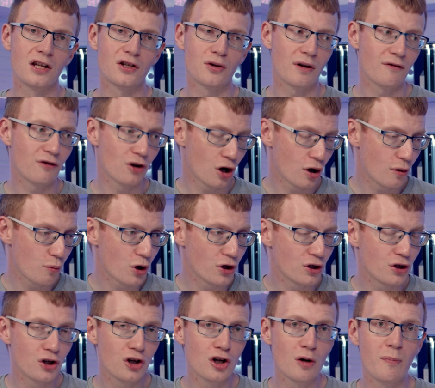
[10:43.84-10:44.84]
So if you are
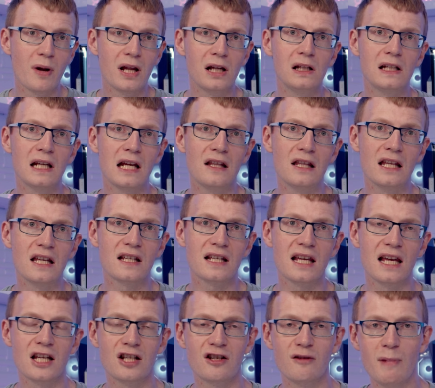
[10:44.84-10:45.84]
wanting to do a build in this
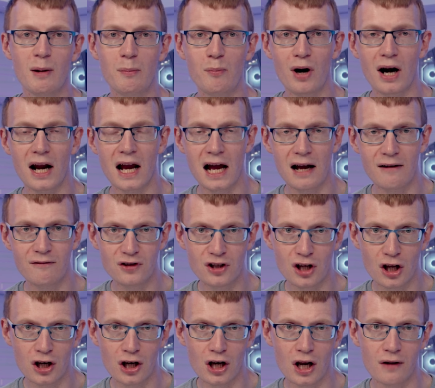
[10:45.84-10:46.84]
case, remember I have
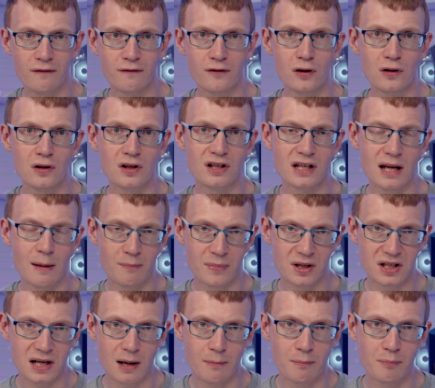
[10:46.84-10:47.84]
done a full
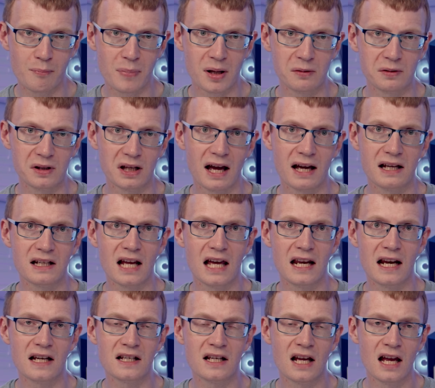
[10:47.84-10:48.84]
step-by-step build guide
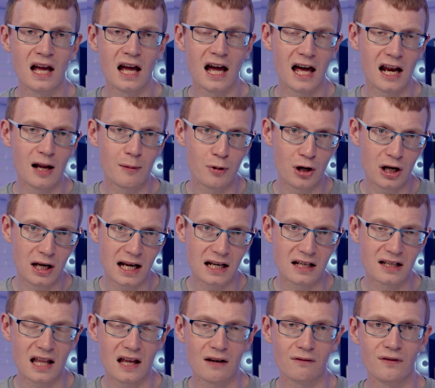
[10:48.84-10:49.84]
in it. I'll put a
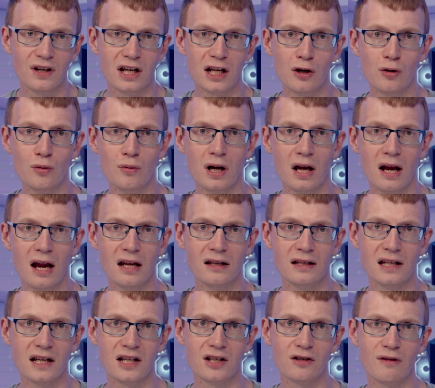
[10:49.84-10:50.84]
link to that video
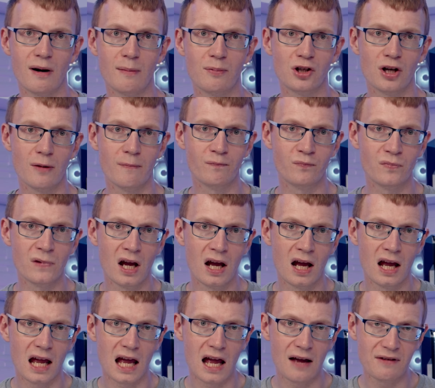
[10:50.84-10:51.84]
in the description.
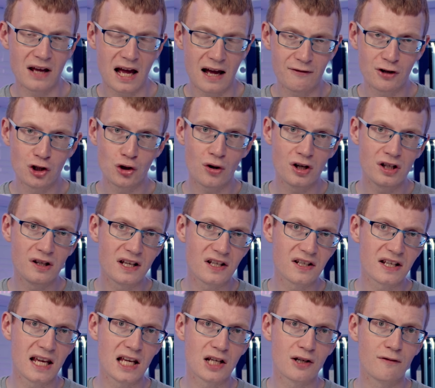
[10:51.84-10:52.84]
If you have enjoyed
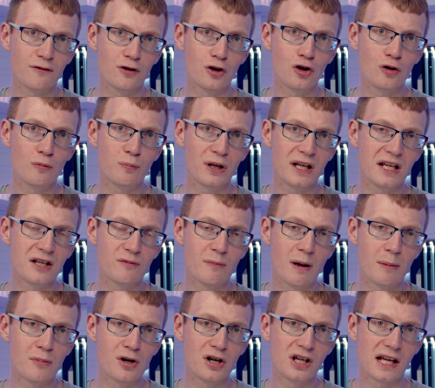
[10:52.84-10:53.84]
this case review, please
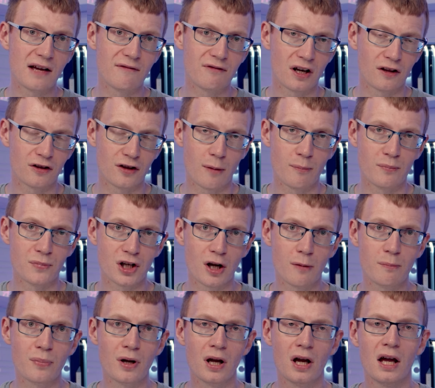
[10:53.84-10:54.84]
remember to give it a thumbs
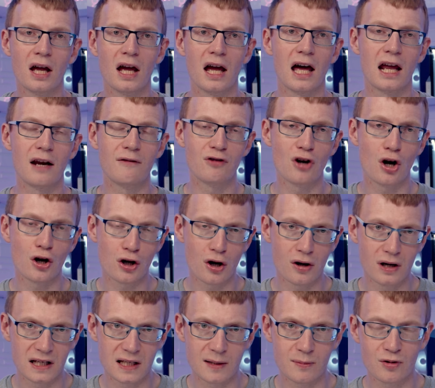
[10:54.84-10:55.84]
up. And if you're not
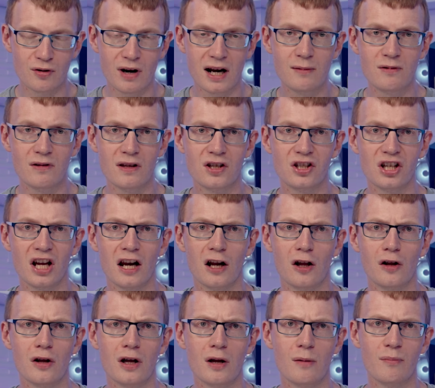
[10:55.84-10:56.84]
currently subscribed to the
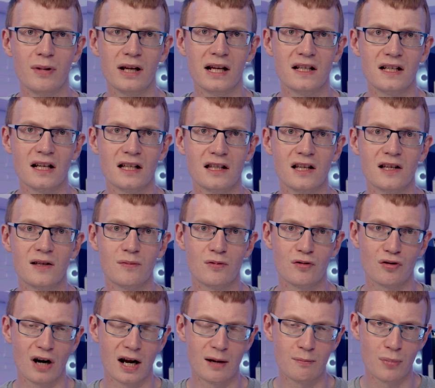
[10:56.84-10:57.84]
channel, please hit the
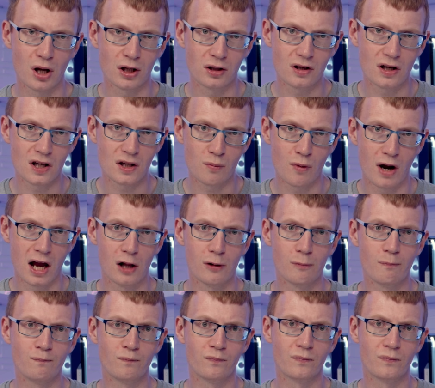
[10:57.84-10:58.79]
subscribe button as well.